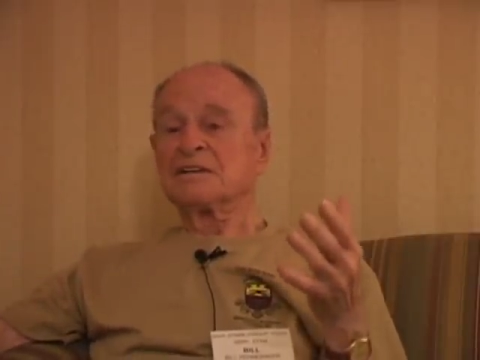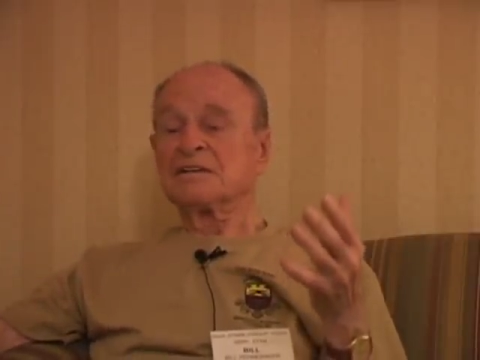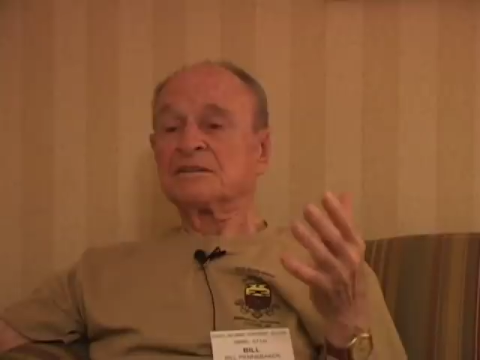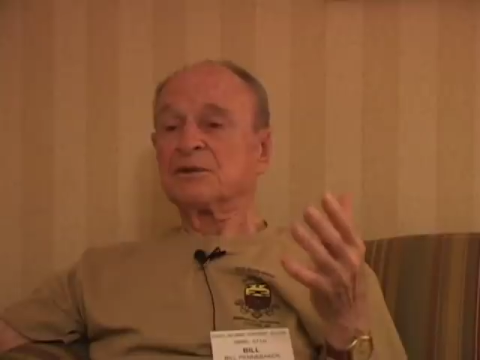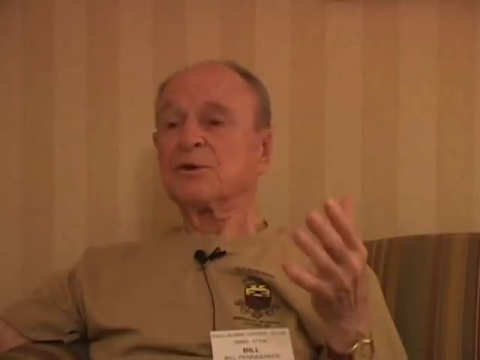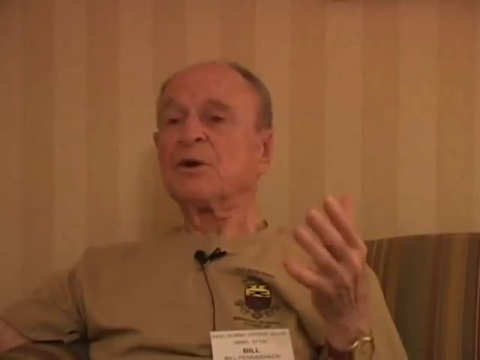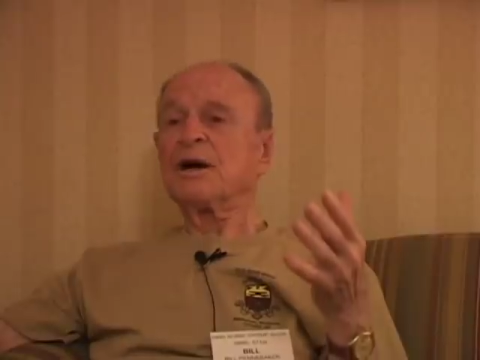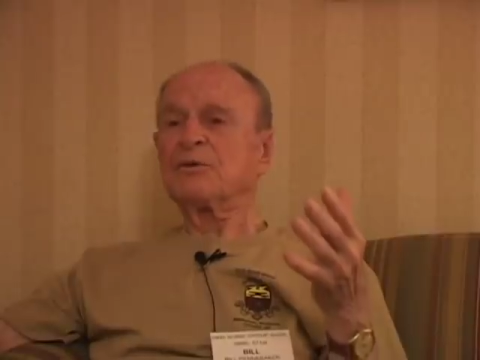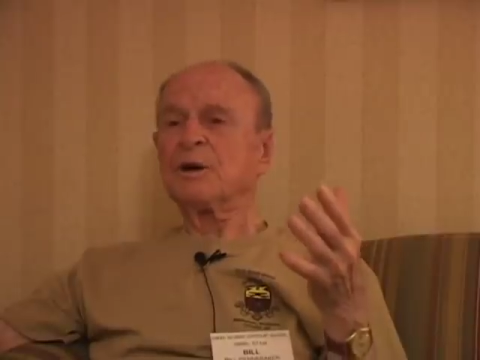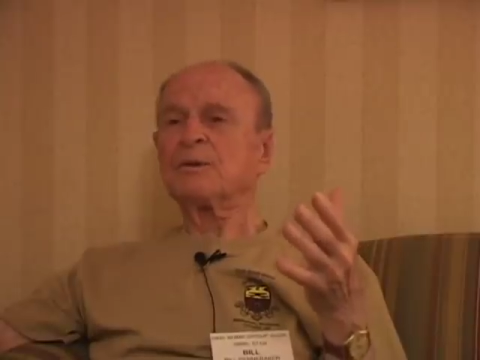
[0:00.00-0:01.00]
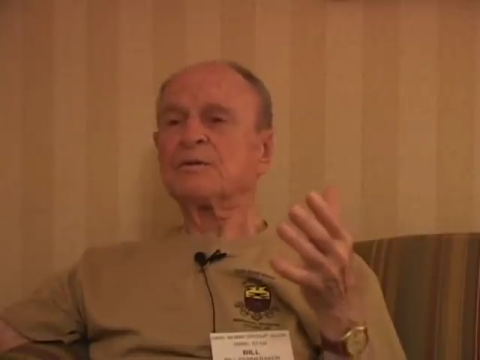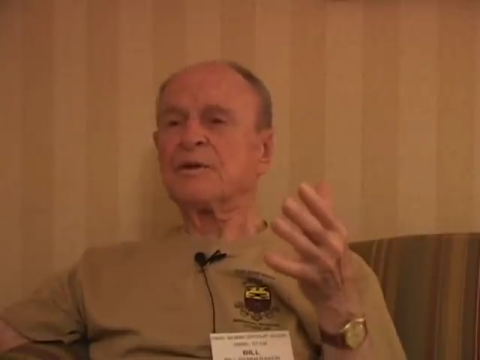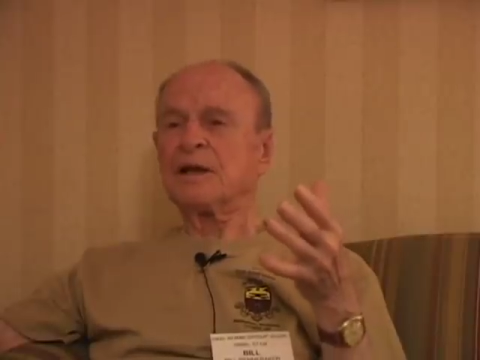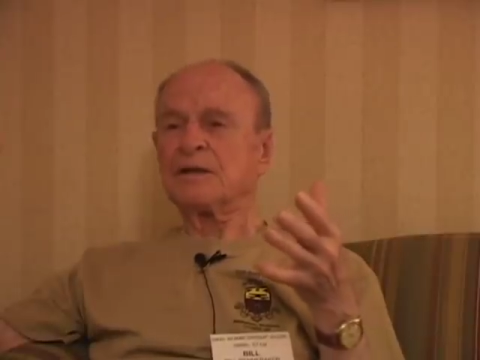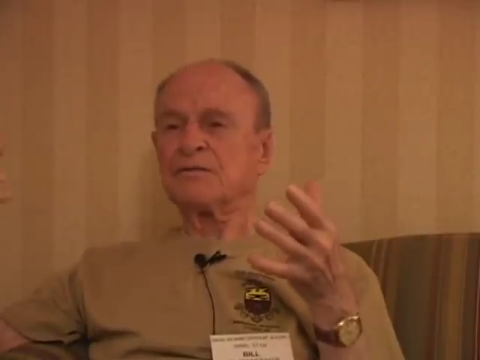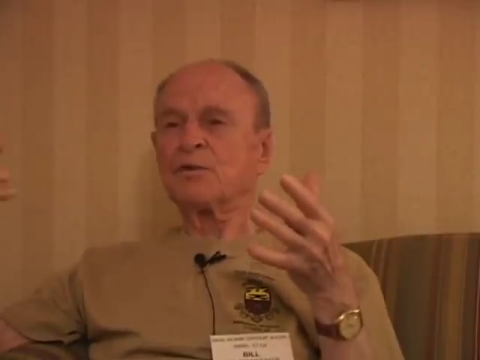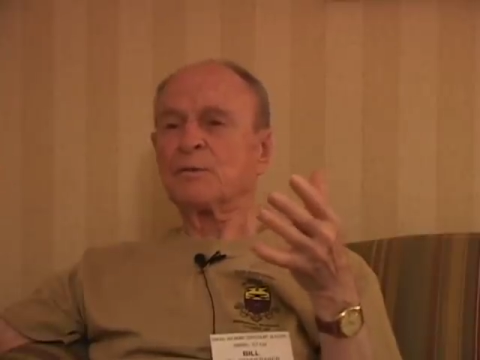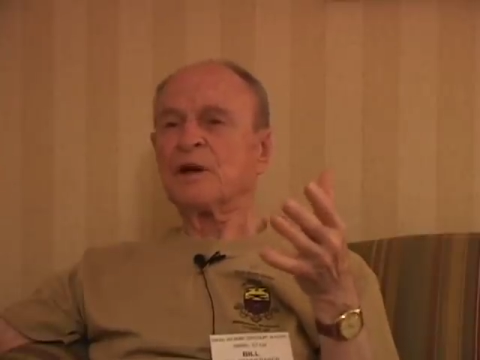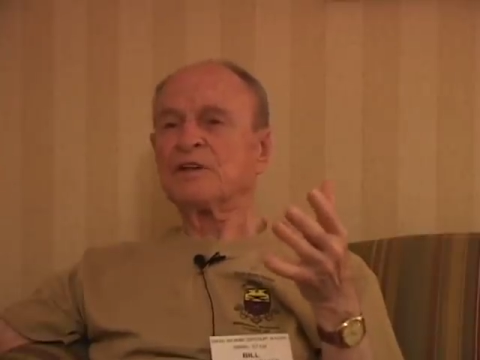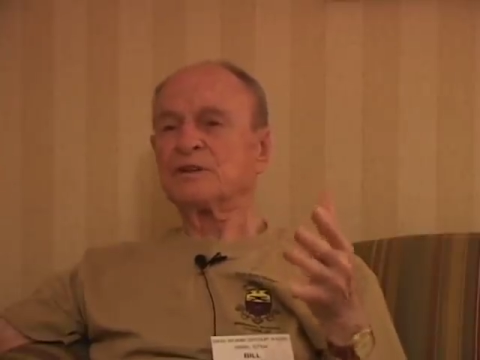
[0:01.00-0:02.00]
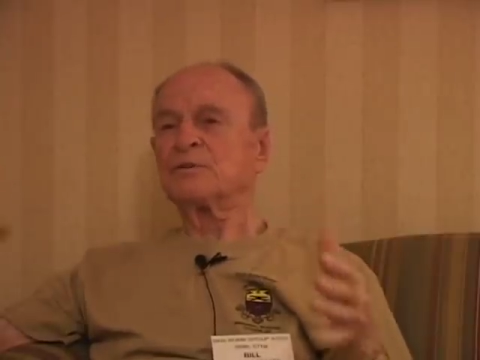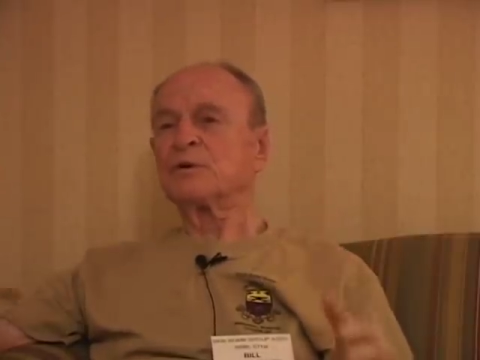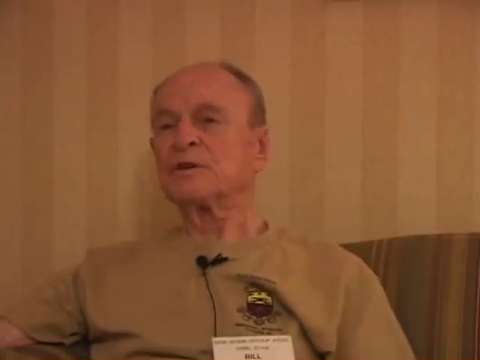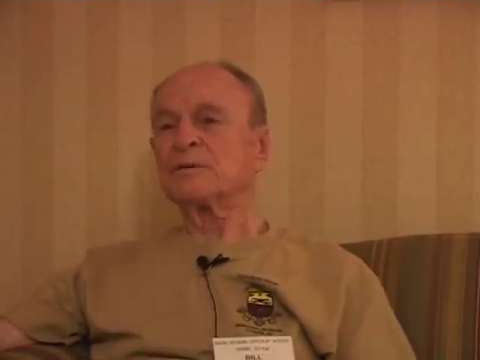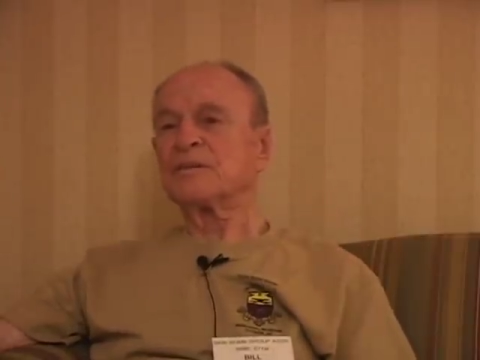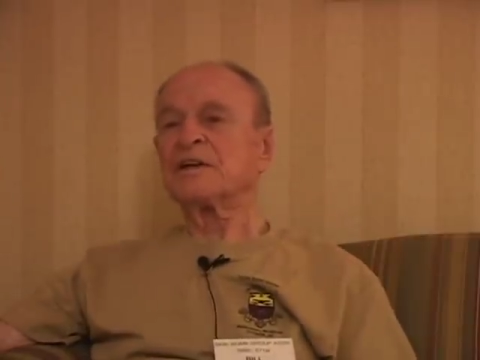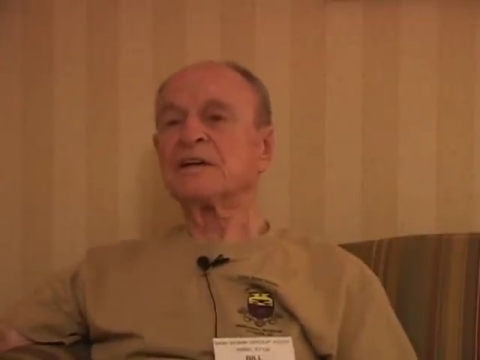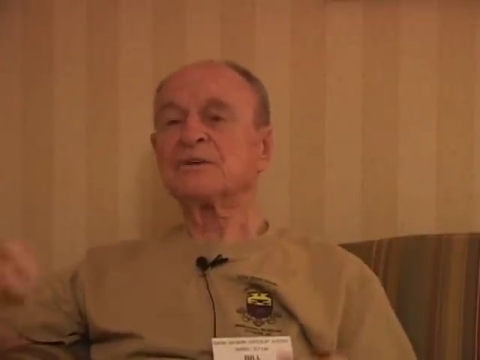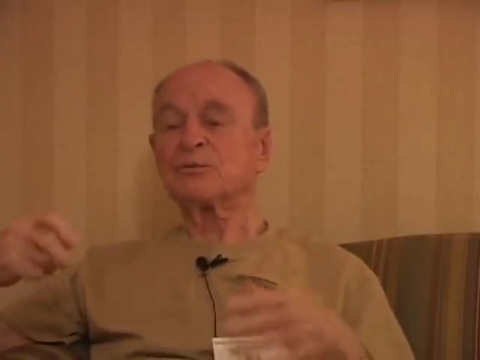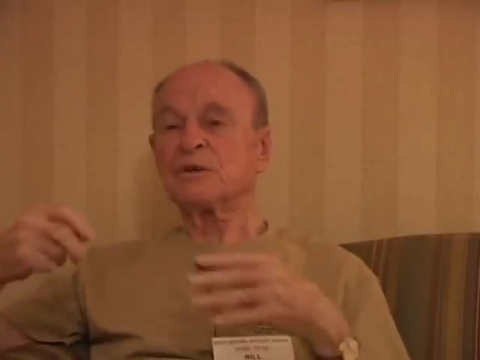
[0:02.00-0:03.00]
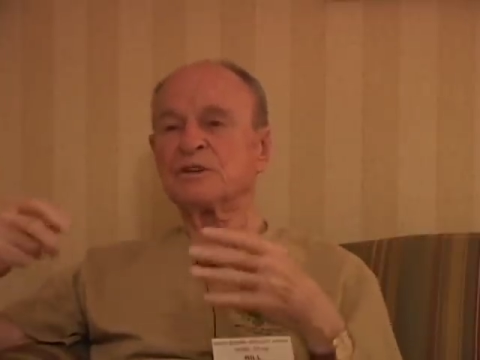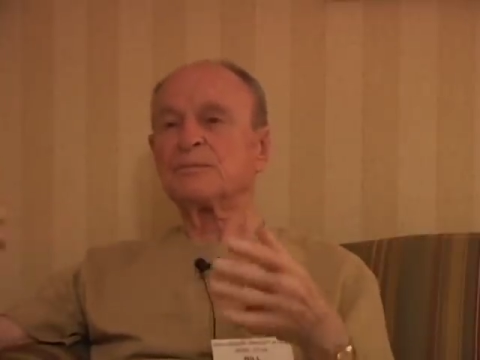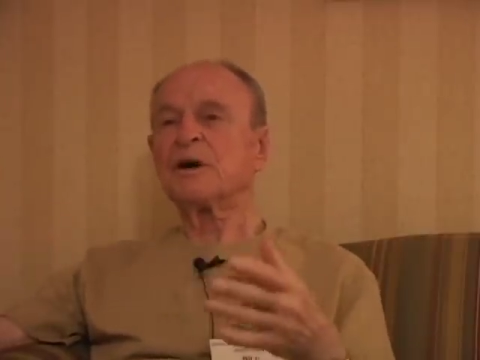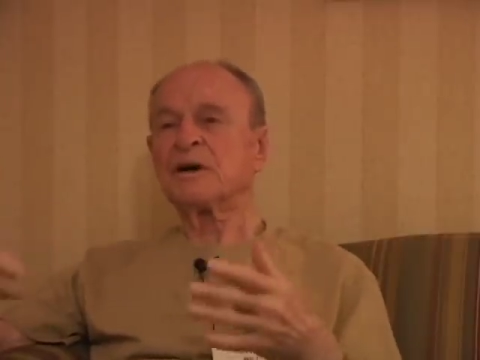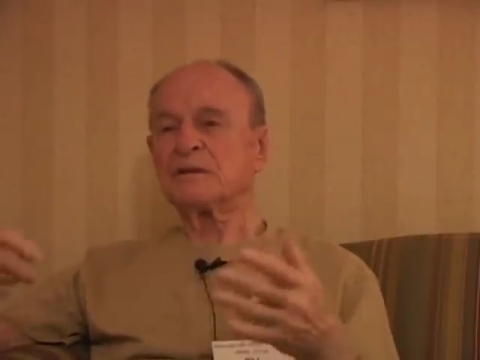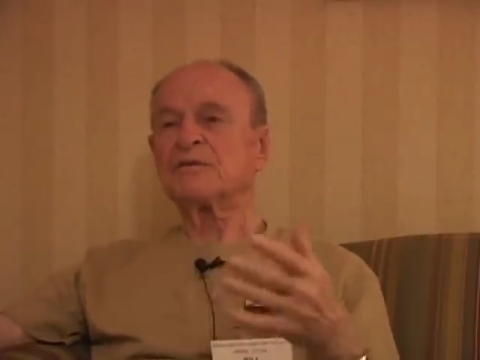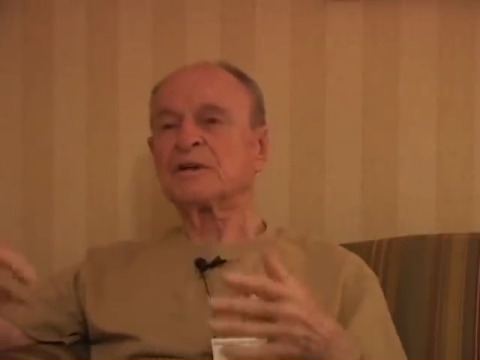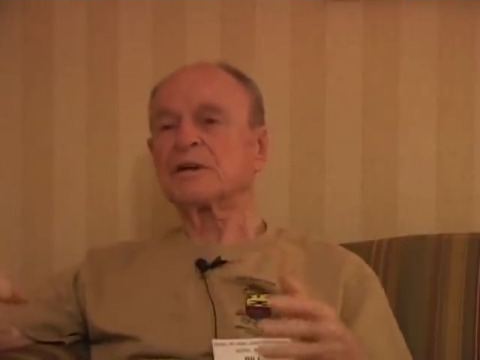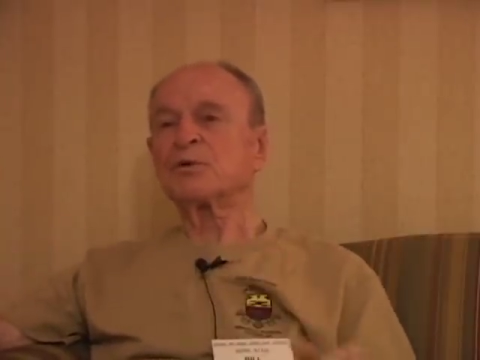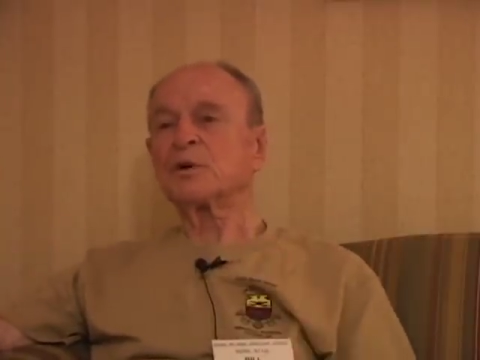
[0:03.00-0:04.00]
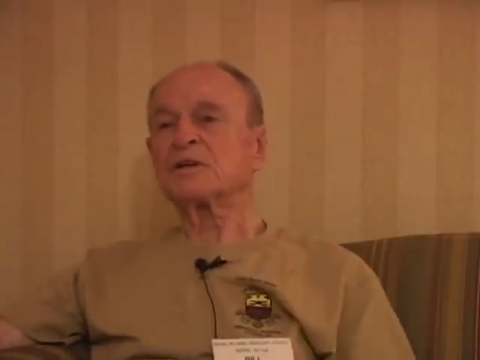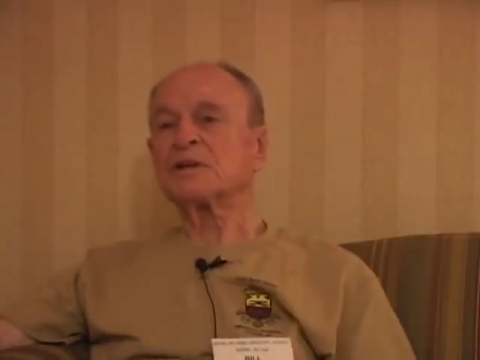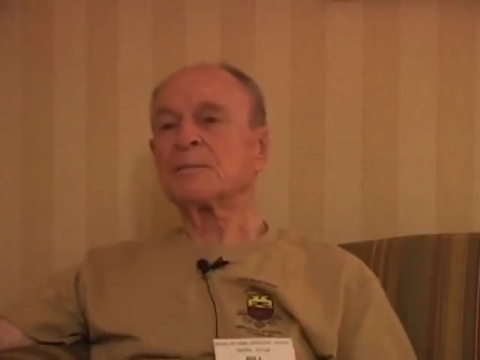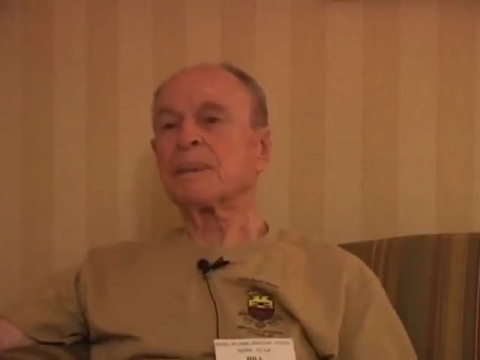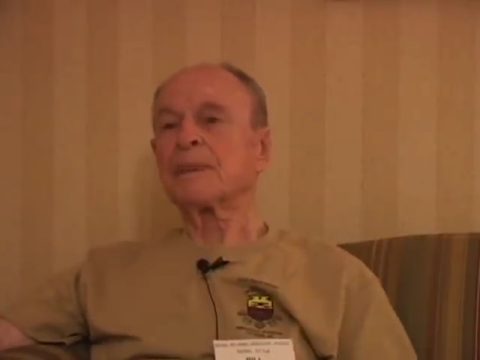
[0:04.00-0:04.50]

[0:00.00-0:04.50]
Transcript: So you had trouble flying formation with them. They didn't respond very quickly.